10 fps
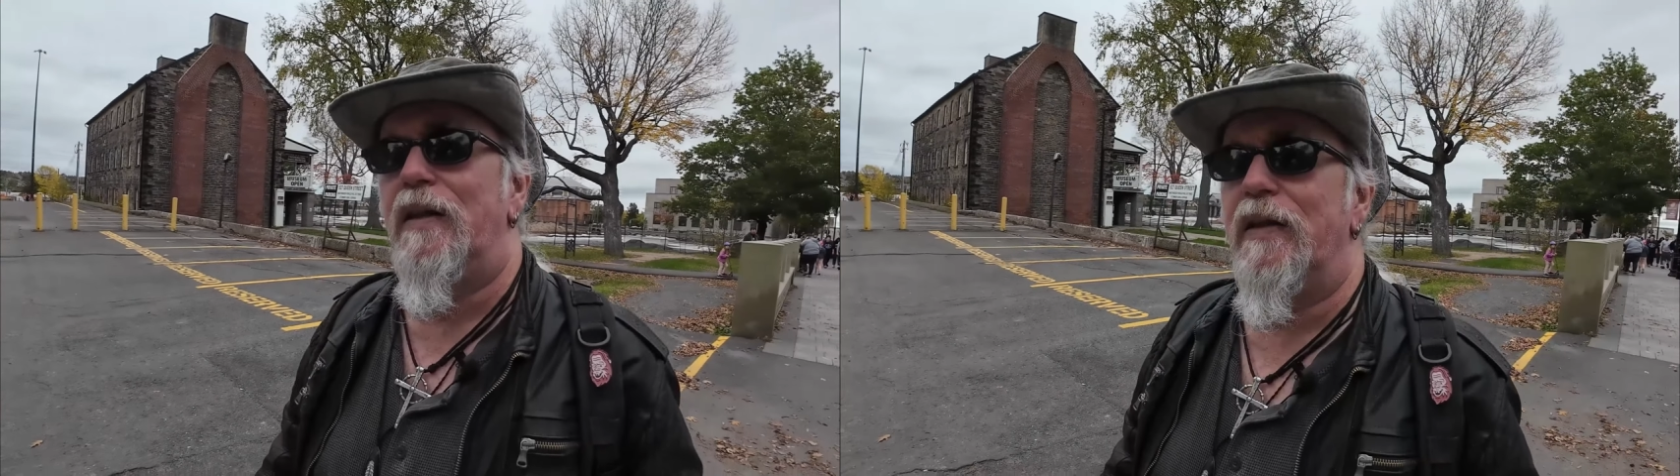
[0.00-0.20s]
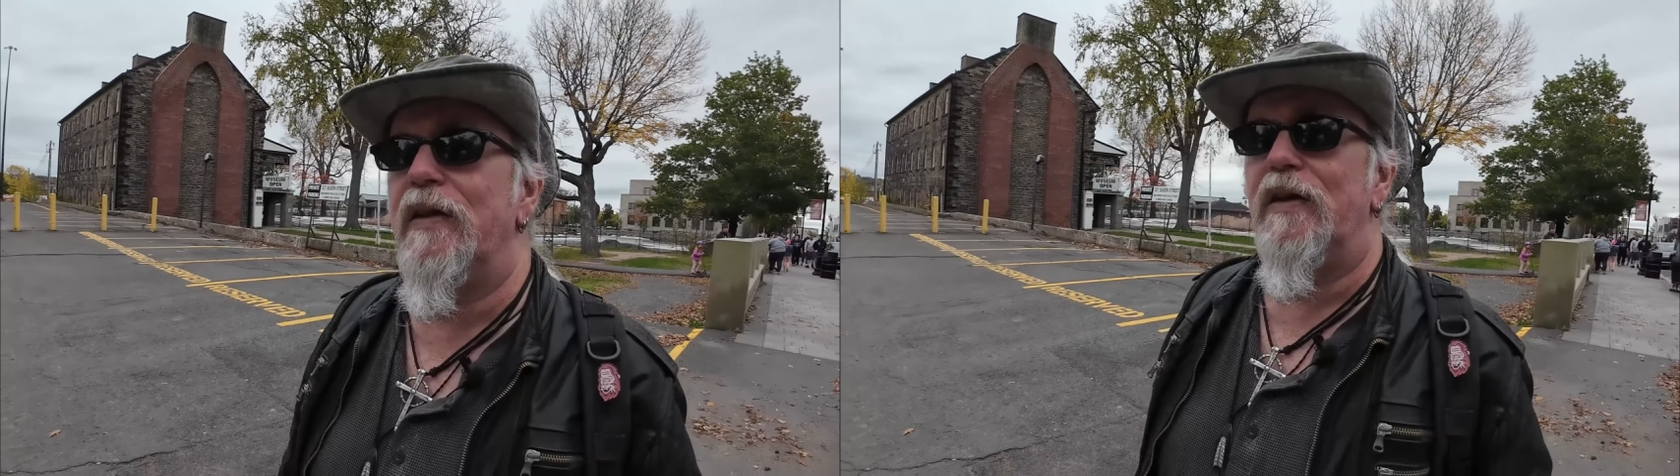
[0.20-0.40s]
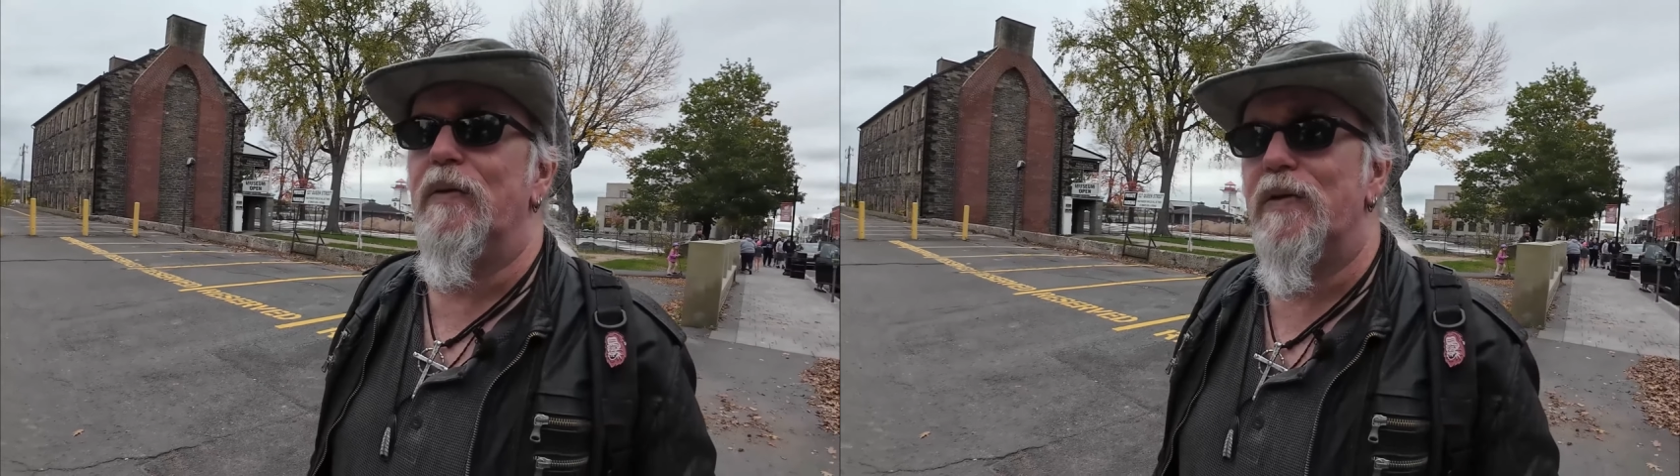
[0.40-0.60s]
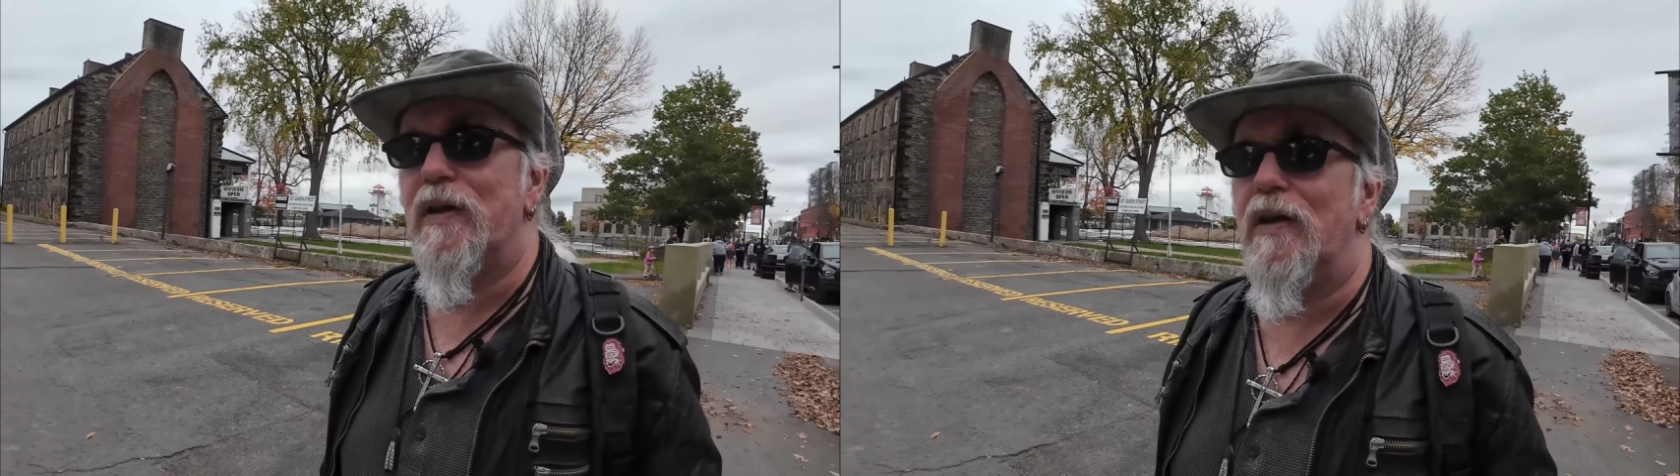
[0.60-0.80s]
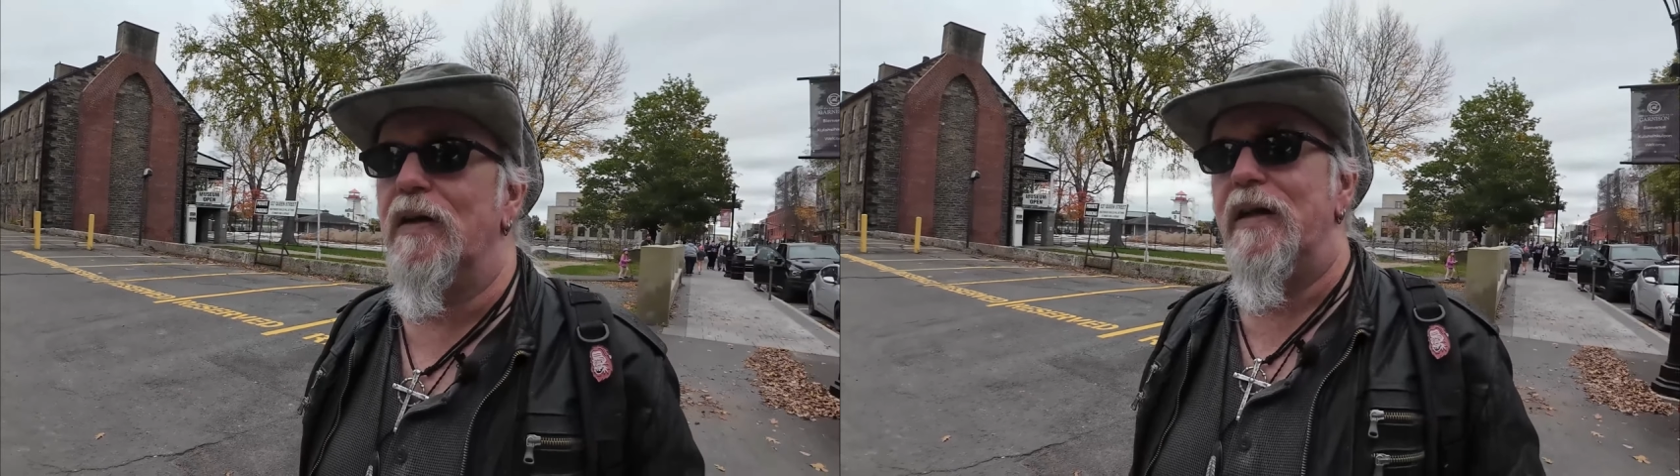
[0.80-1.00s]
the theater was
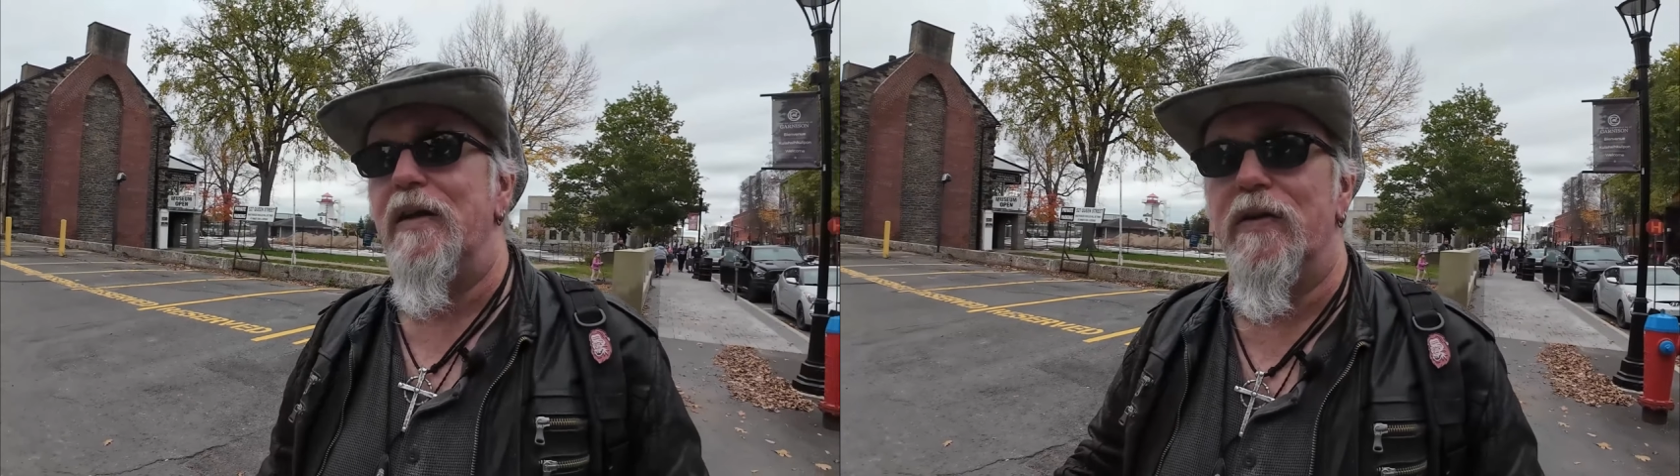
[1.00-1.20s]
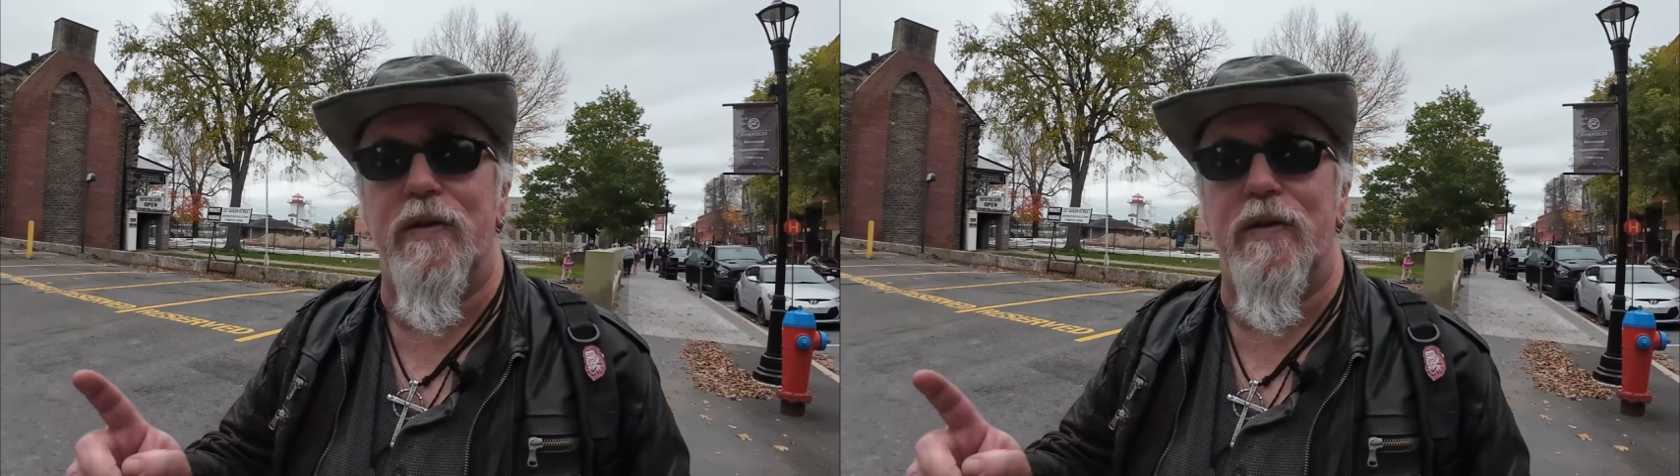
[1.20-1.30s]
along here